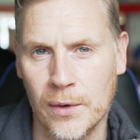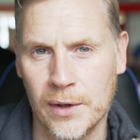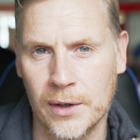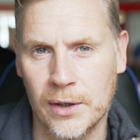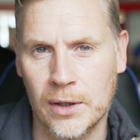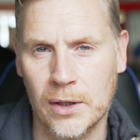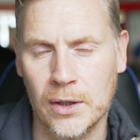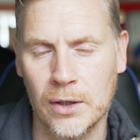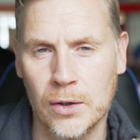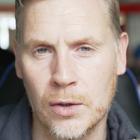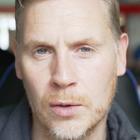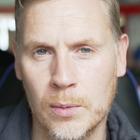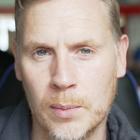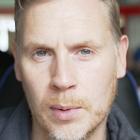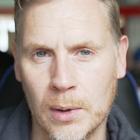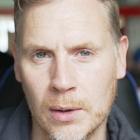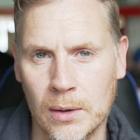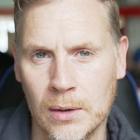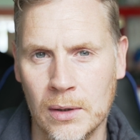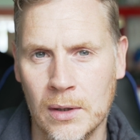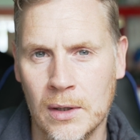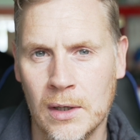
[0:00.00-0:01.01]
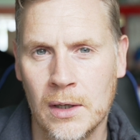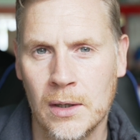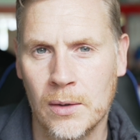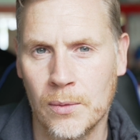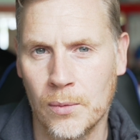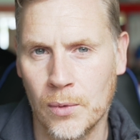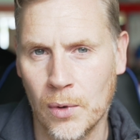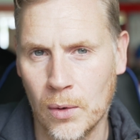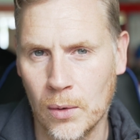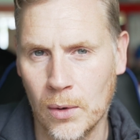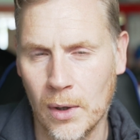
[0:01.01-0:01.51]
the global
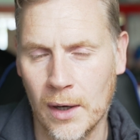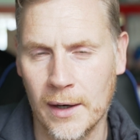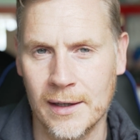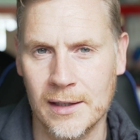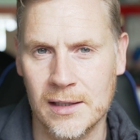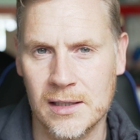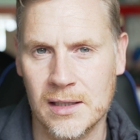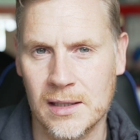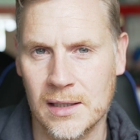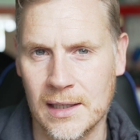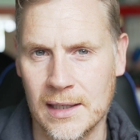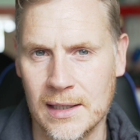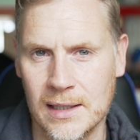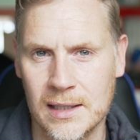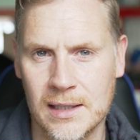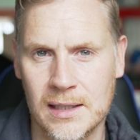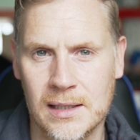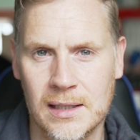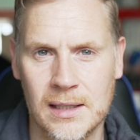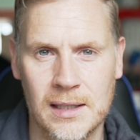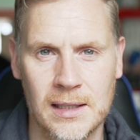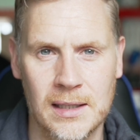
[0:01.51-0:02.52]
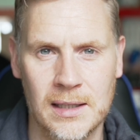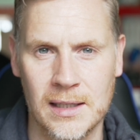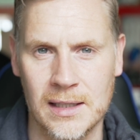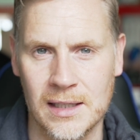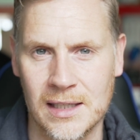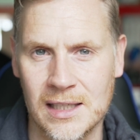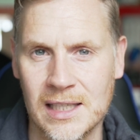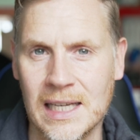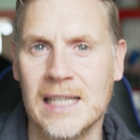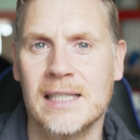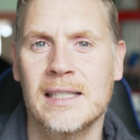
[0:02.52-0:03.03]
rollout. It's this
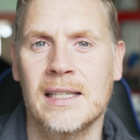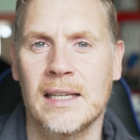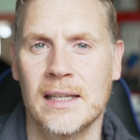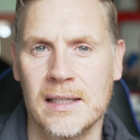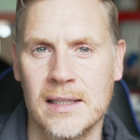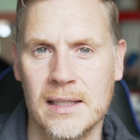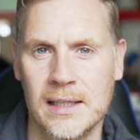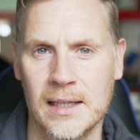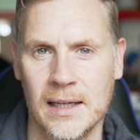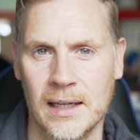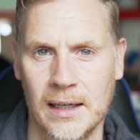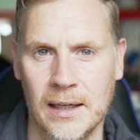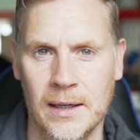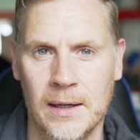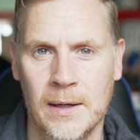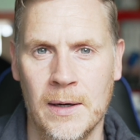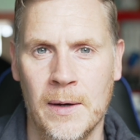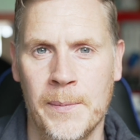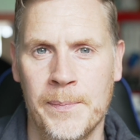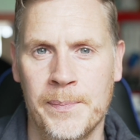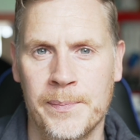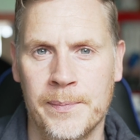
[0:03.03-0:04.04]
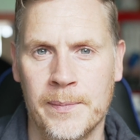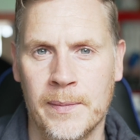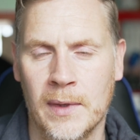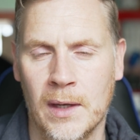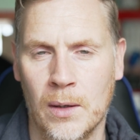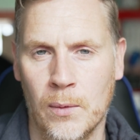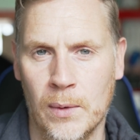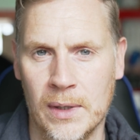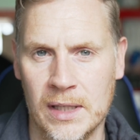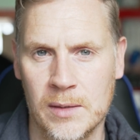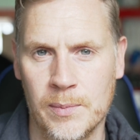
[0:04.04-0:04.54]
consistency
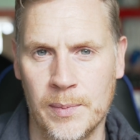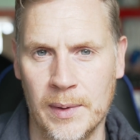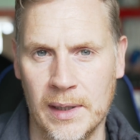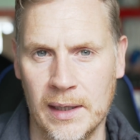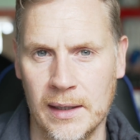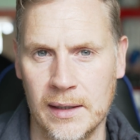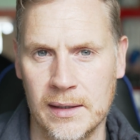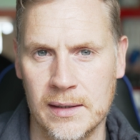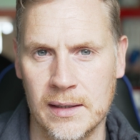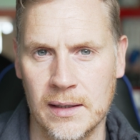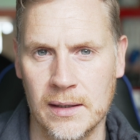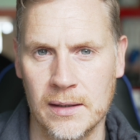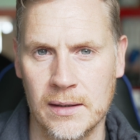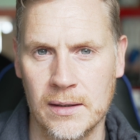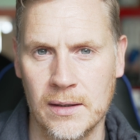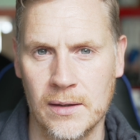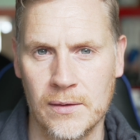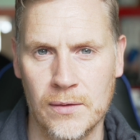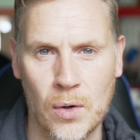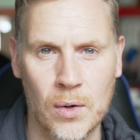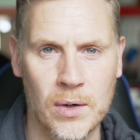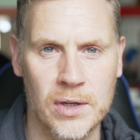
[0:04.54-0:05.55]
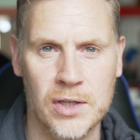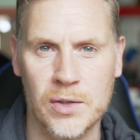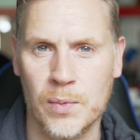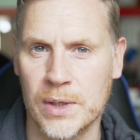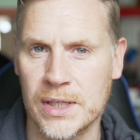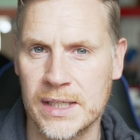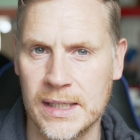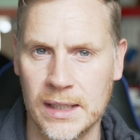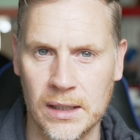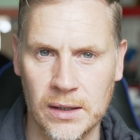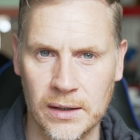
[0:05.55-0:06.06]
with speeds. And of course,
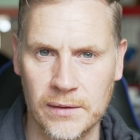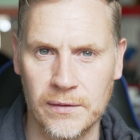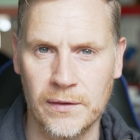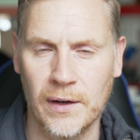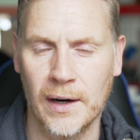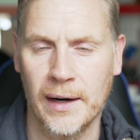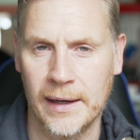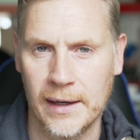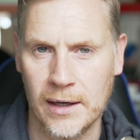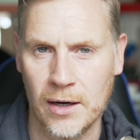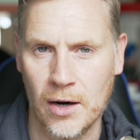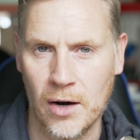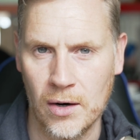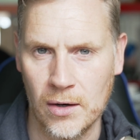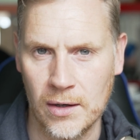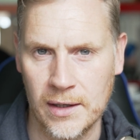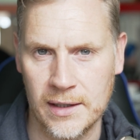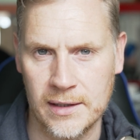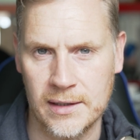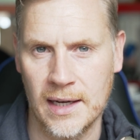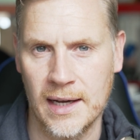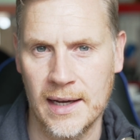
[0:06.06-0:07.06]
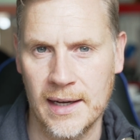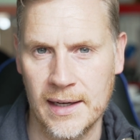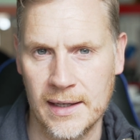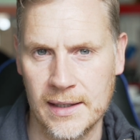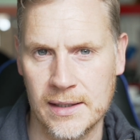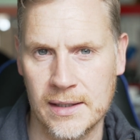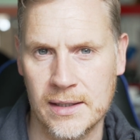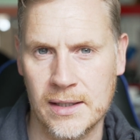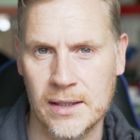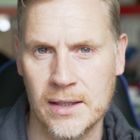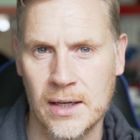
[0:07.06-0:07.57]
we're still in the very early
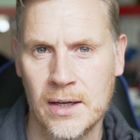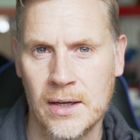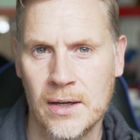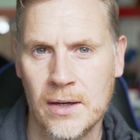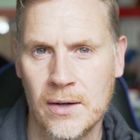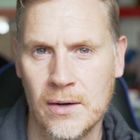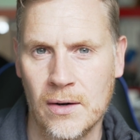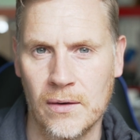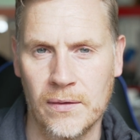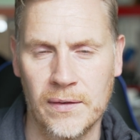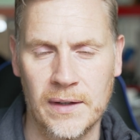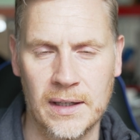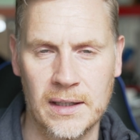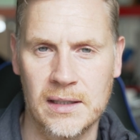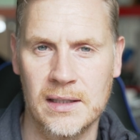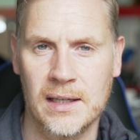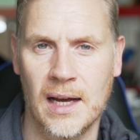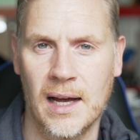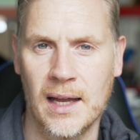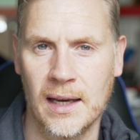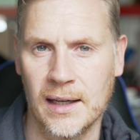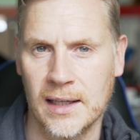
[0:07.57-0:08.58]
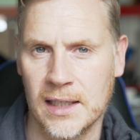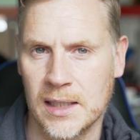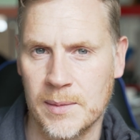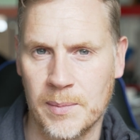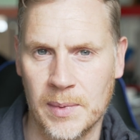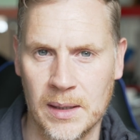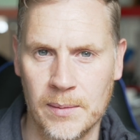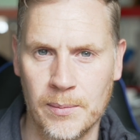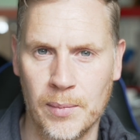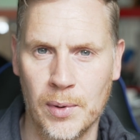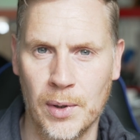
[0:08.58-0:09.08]
days of these satellites
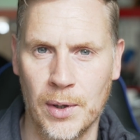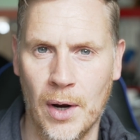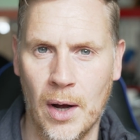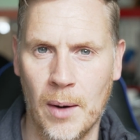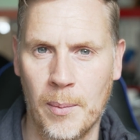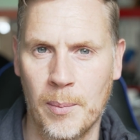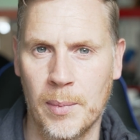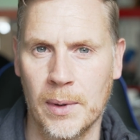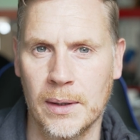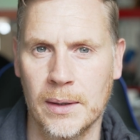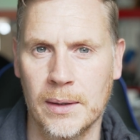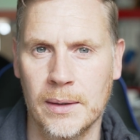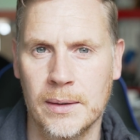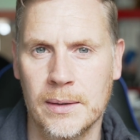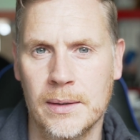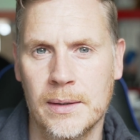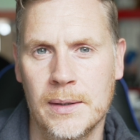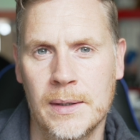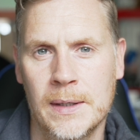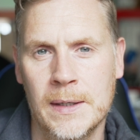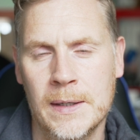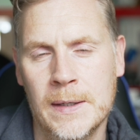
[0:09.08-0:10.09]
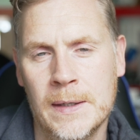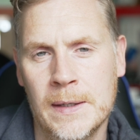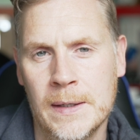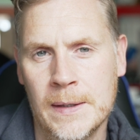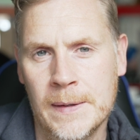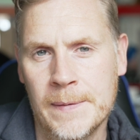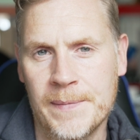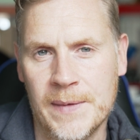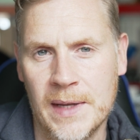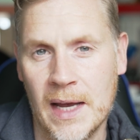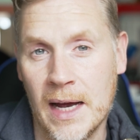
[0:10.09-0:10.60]
being put up. And
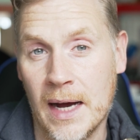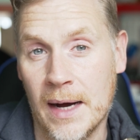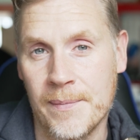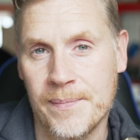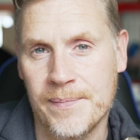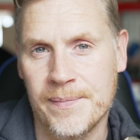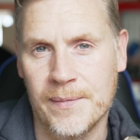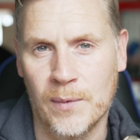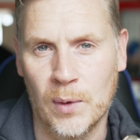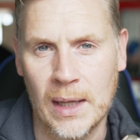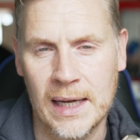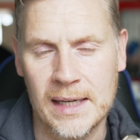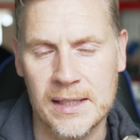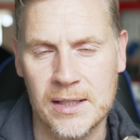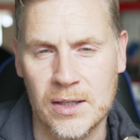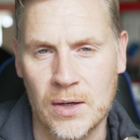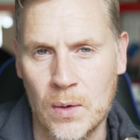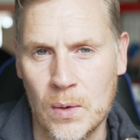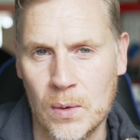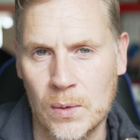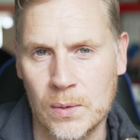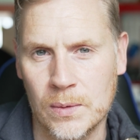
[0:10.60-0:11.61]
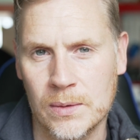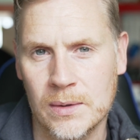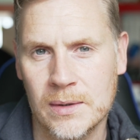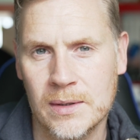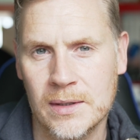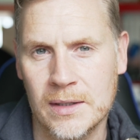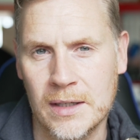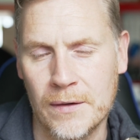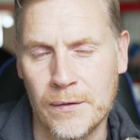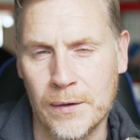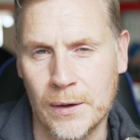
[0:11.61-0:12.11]
yeah, well, that's a whole
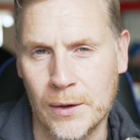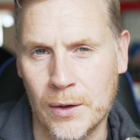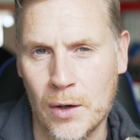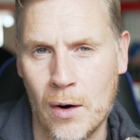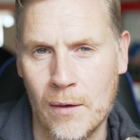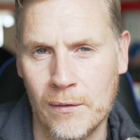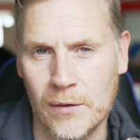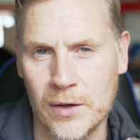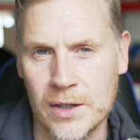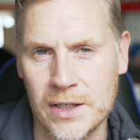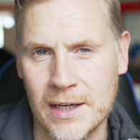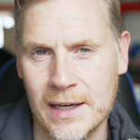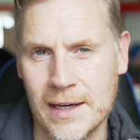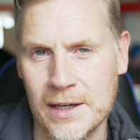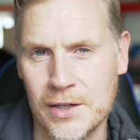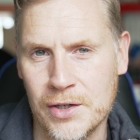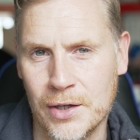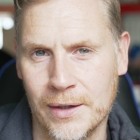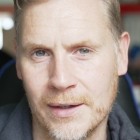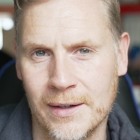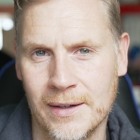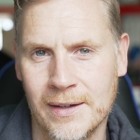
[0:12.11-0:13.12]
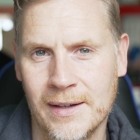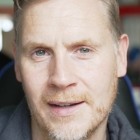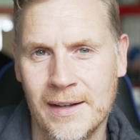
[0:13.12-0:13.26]
different conversation